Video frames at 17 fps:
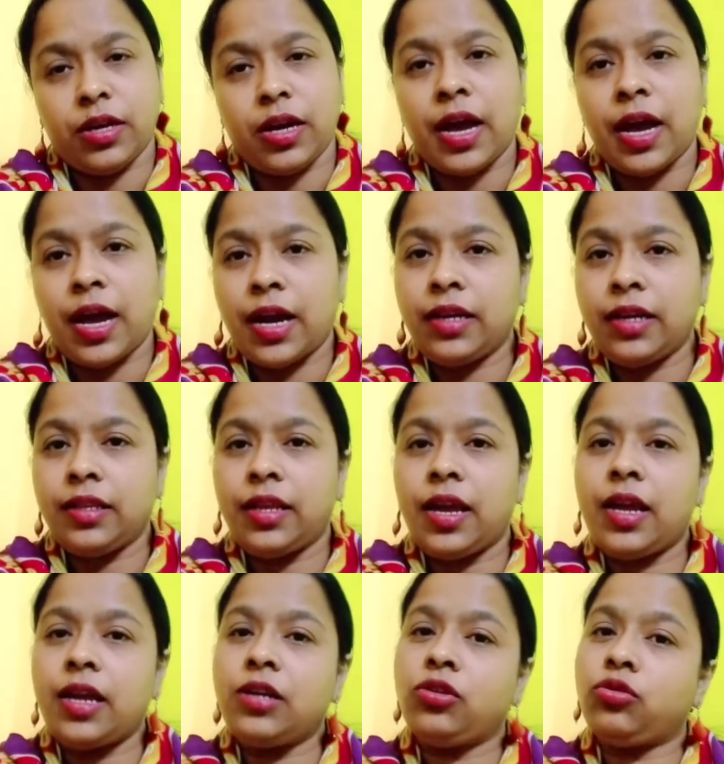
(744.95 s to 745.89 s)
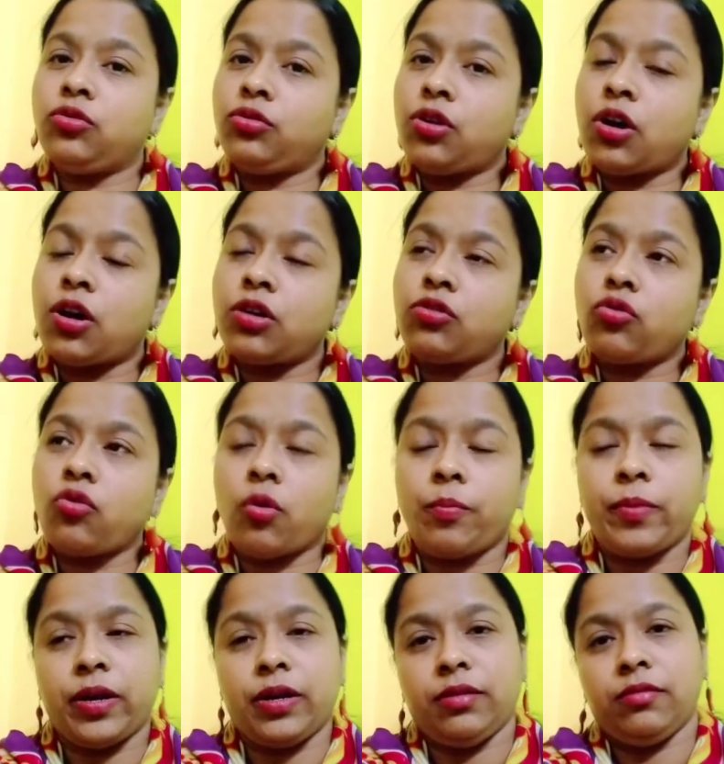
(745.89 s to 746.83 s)
and they do not
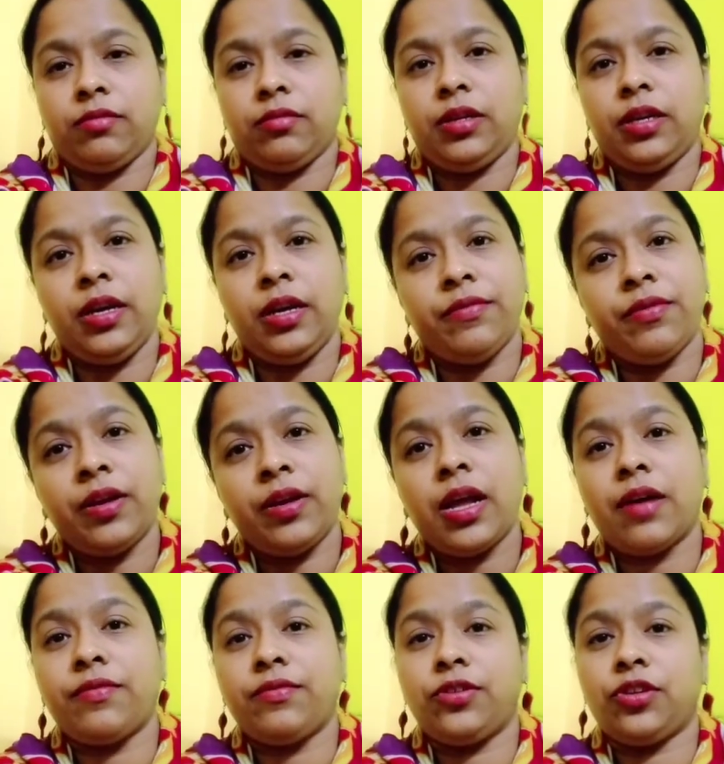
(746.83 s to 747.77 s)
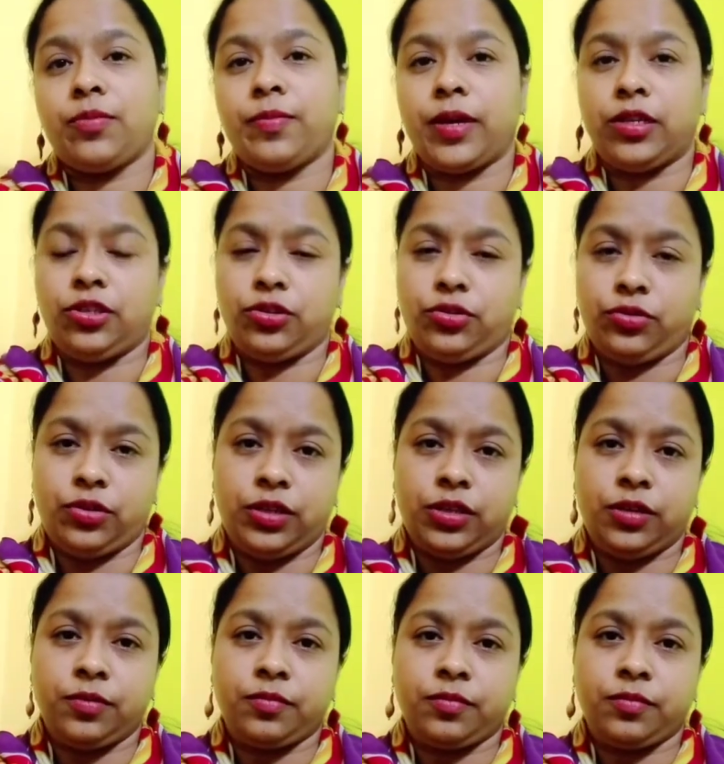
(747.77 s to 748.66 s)
open even after maturity.